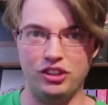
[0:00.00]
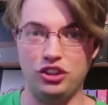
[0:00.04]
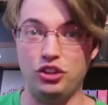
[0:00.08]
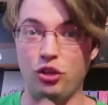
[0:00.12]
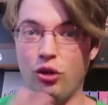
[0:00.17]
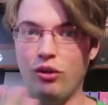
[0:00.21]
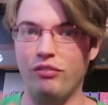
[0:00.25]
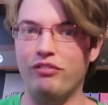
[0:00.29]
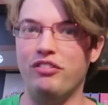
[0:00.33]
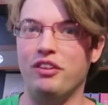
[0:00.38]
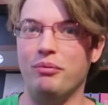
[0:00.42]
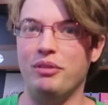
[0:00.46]

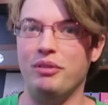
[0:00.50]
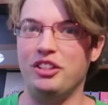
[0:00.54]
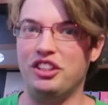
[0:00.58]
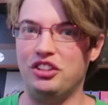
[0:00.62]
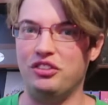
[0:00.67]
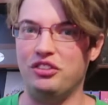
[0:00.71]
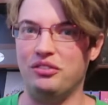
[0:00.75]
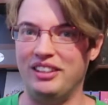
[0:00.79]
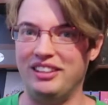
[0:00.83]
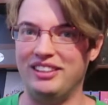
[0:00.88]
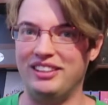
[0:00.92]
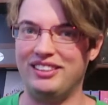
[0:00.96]
solve the
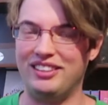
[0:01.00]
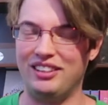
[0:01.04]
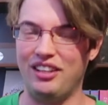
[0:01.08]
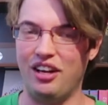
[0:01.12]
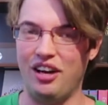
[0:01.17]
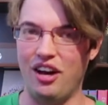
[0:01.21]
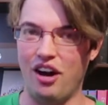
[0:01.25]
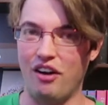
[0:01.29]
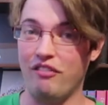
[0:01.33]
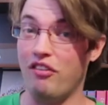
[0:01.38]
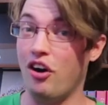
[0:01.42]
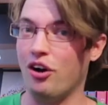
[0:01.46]
mysteries
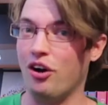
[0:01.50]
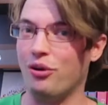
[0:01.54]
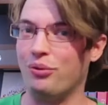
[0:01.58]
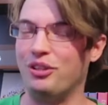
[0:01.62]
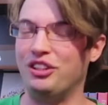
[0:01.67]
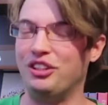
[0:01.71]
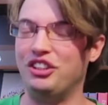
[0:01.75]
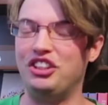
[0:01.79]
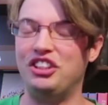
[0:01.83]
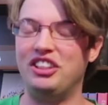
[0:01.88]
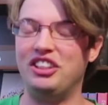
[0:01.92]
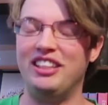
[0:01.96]
of
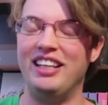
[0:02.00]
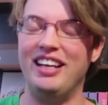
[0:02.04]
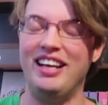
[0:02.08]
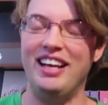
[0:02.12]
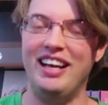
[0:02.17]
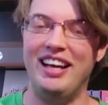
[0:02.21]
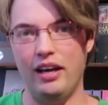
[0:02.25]
Hogwarts.